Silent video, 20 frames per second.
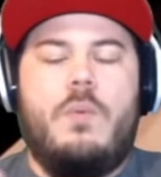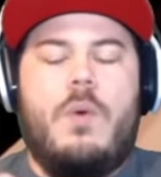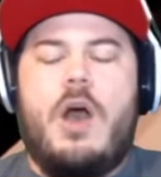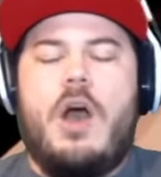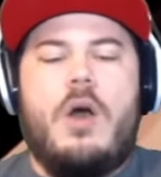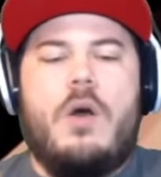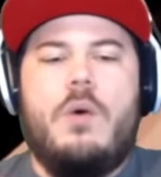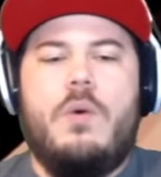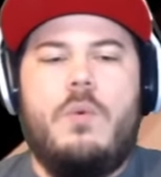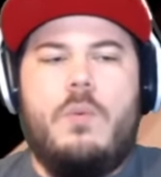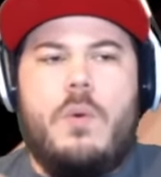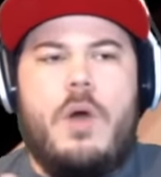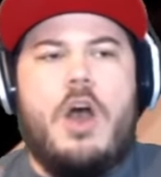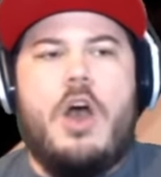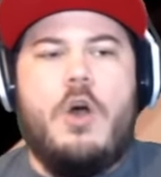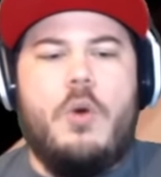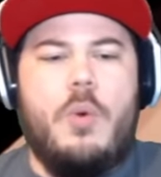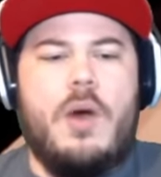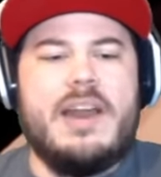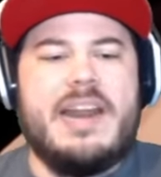whoa,
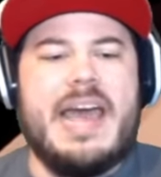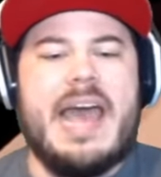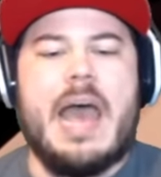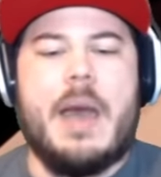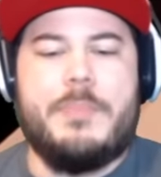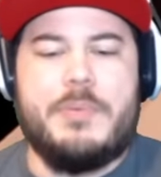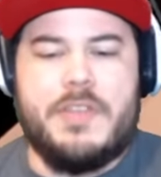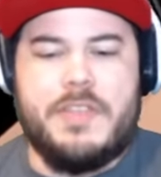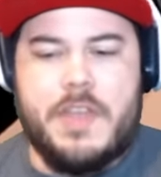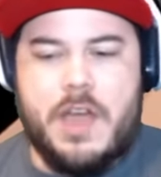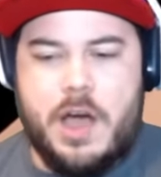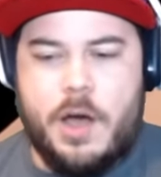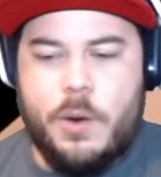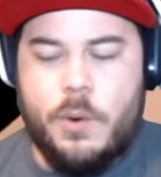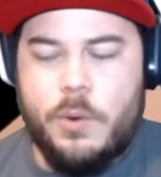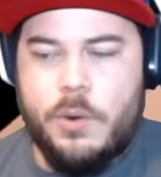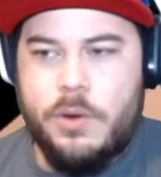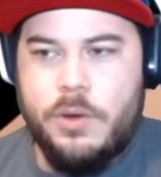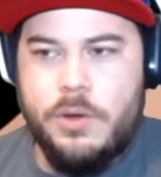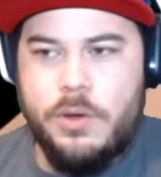whoa, what happened though?